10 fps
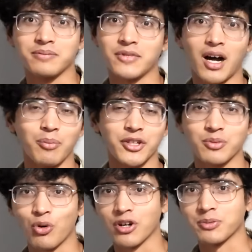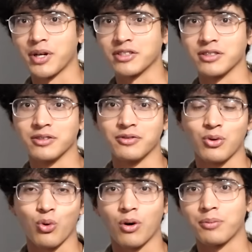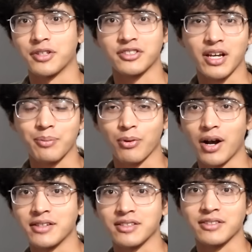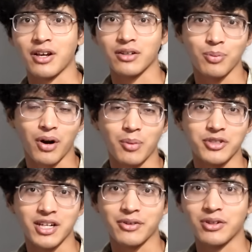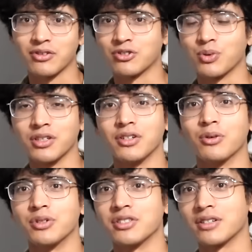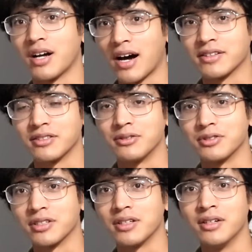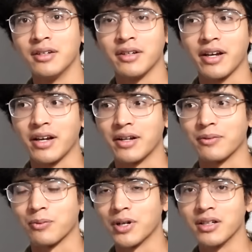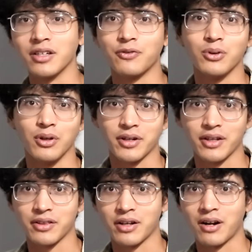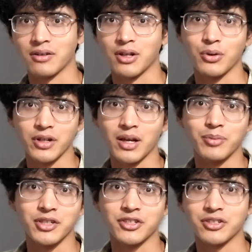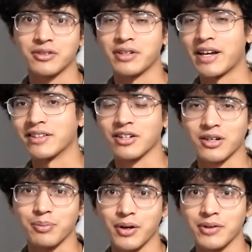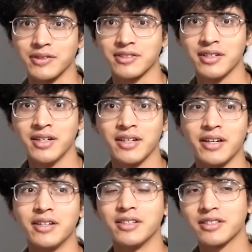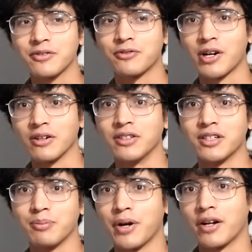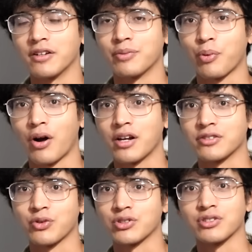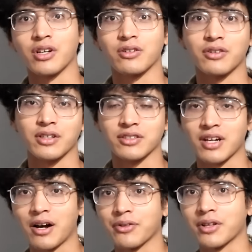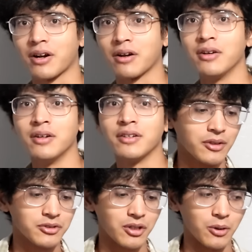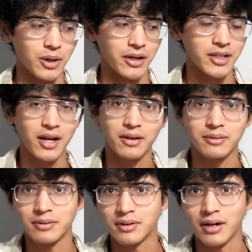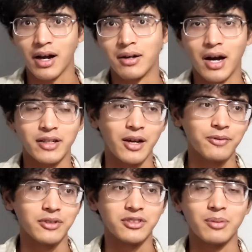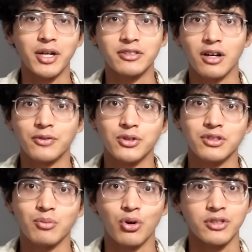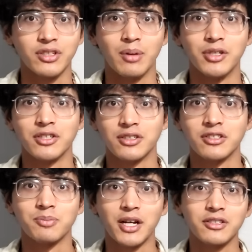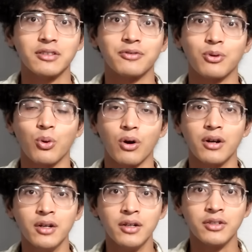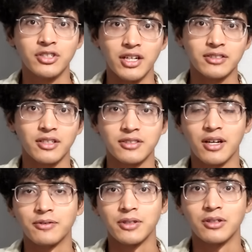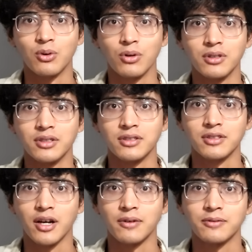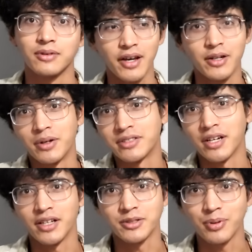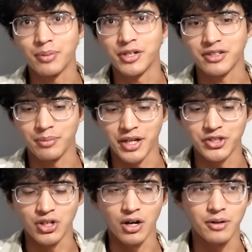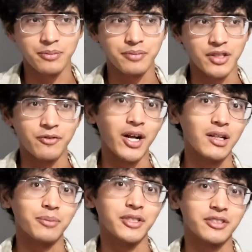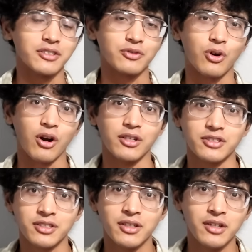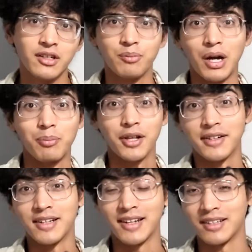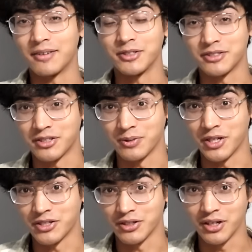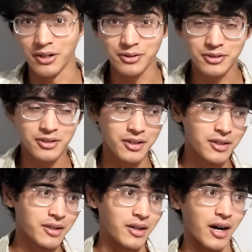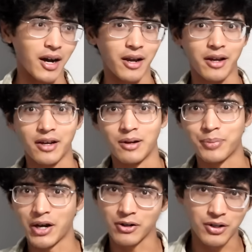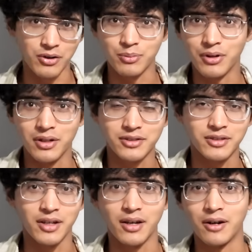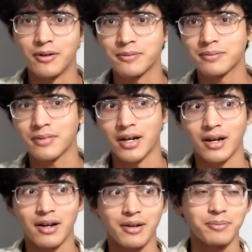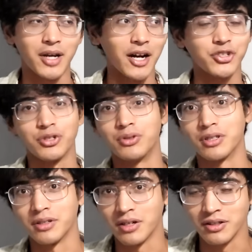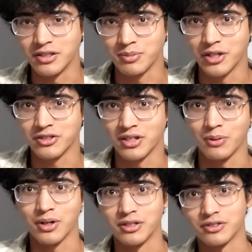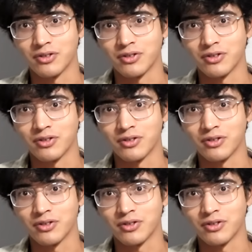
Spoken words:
not much more expensive or the same price as other primers out there, there's really no reason not to use it. And really, if you look at their loaded ammunition and their components, it is a fairly competitive price versus other things out there. So I definitely see myself using more of this ammunition, especially for GSSF indoor league stuff. Anyways, yeah, that's pretty much the major developments as far as my blood lead level situation goes. I am powder coating bullets now. I'm not shooting nearly as much as I was